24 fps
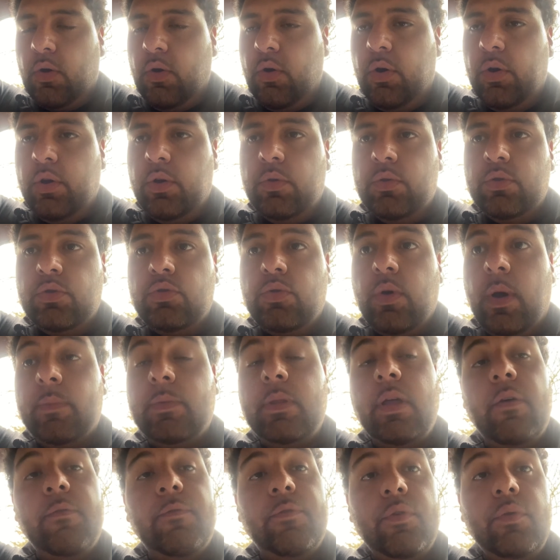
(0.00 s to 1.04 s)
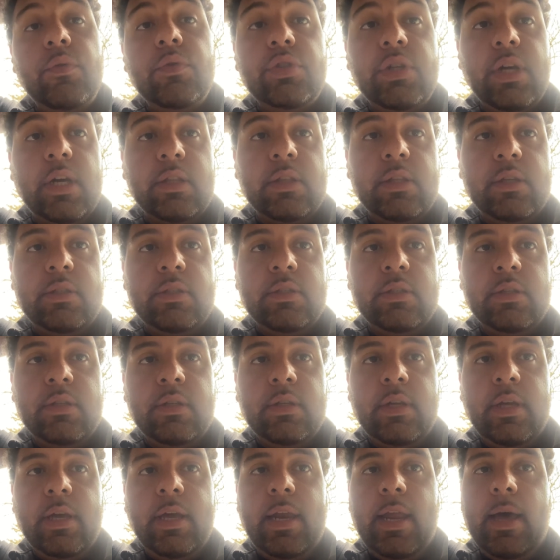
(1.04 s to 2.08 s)
coils, swapped out fuel injectors.
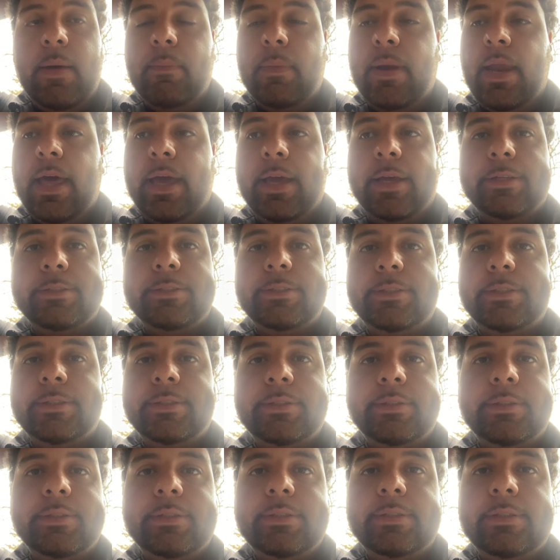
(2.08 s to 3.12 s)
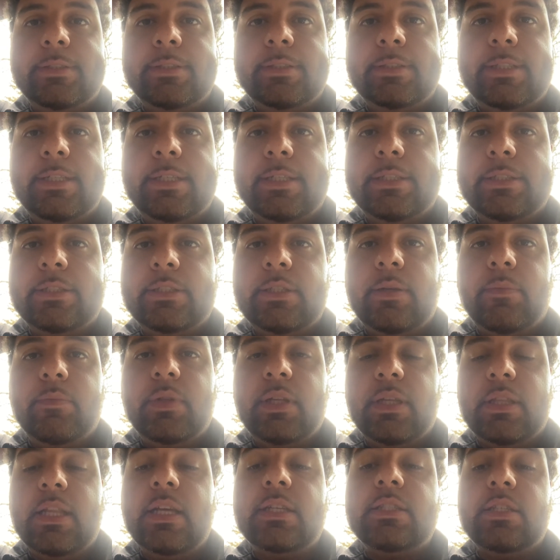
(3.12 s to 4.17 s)
And I'm like, there's
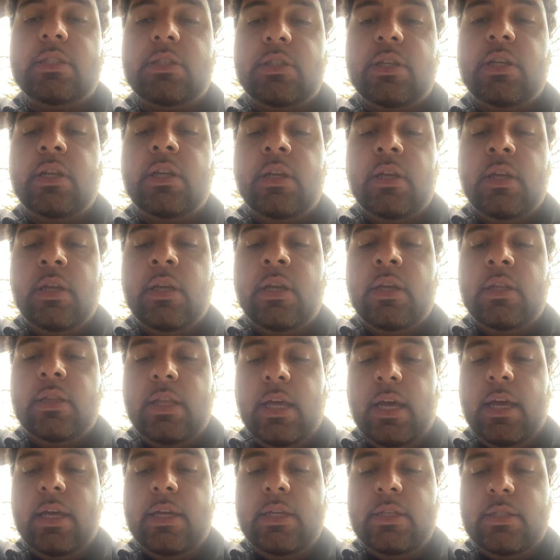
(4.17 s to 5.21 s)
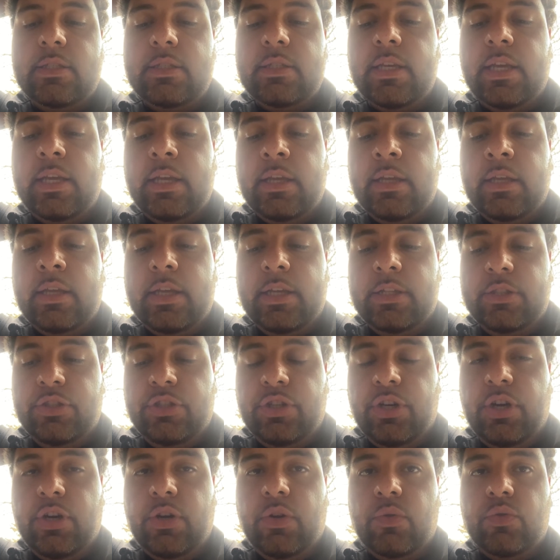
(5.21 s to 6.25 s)
something that's, that is
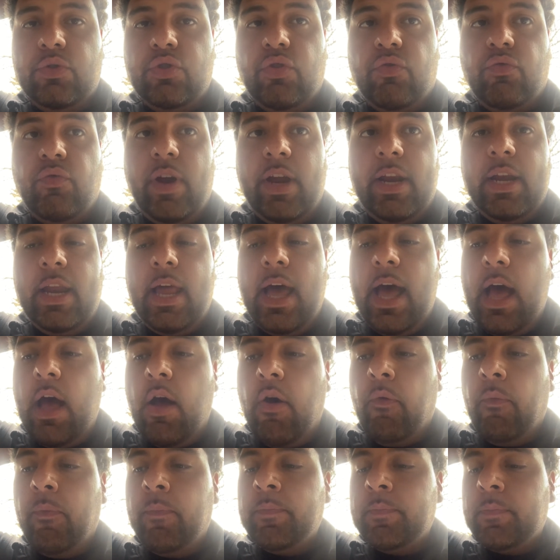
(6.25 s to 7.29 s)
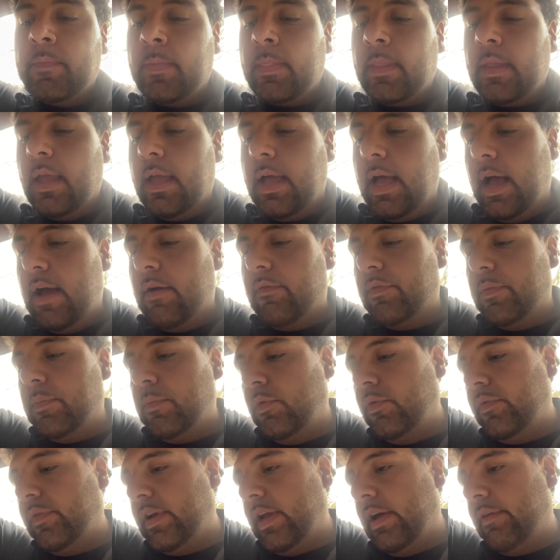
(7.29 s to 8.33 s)
internal. So right now, I'm
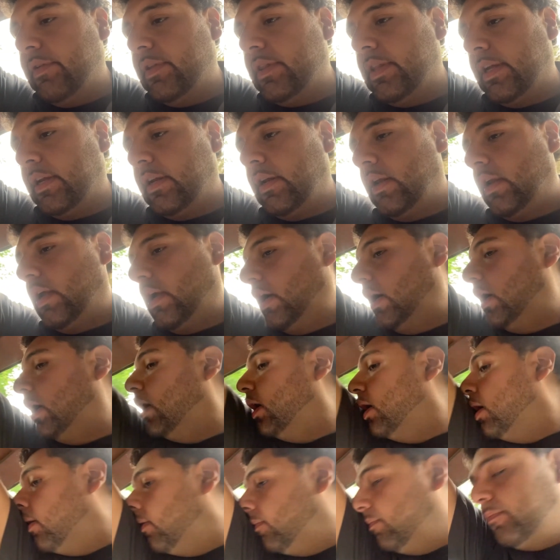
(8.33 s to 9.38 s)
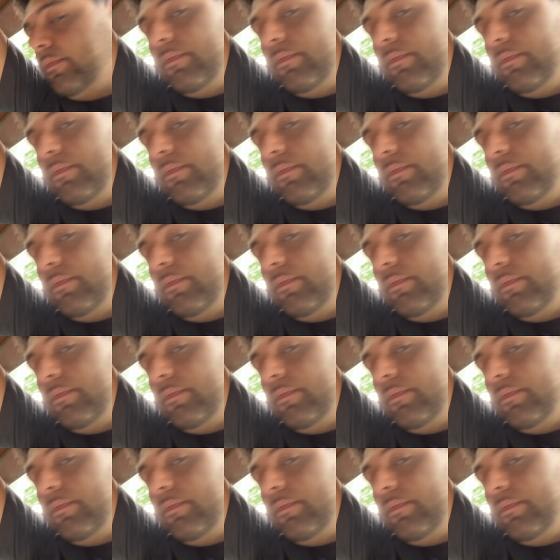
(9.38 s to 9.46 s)
removing everything. Um,